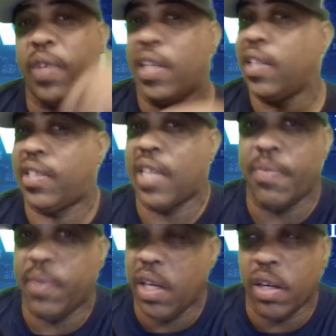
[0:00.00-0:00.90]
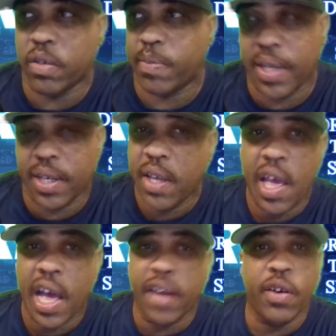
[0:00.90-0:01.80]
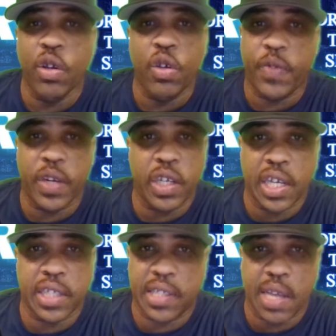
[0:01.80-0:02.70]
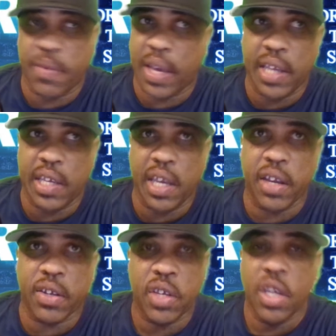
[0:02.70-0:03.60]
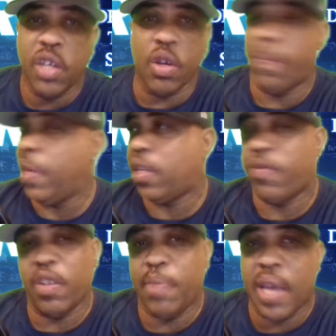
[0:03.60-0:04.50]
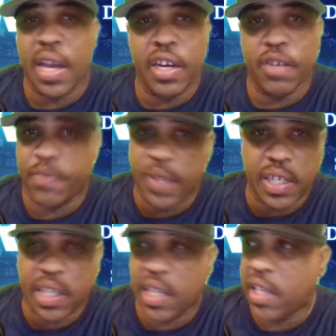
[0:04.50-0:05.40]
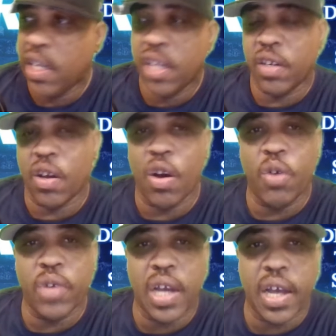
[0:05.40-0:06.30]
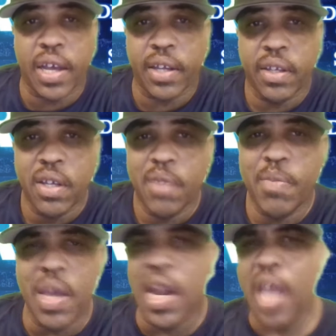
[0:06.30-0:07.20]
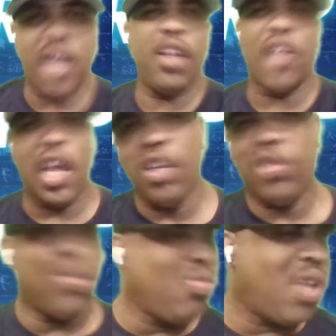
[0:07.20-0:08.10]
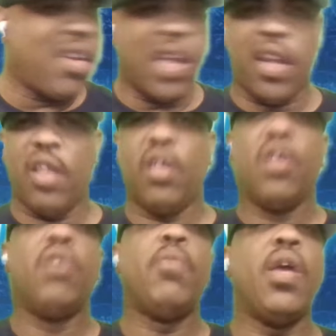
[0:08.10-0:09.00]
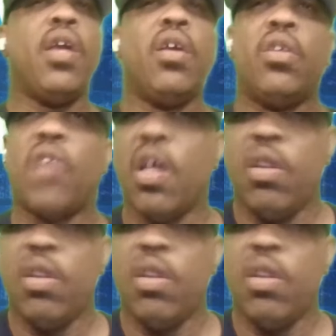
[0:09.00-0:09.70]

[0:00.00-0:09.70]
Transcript: get seven years man i know you finna get seven eight years your bitch finna be out here fucking the whole nine man i ain't i ain't do nothing man they,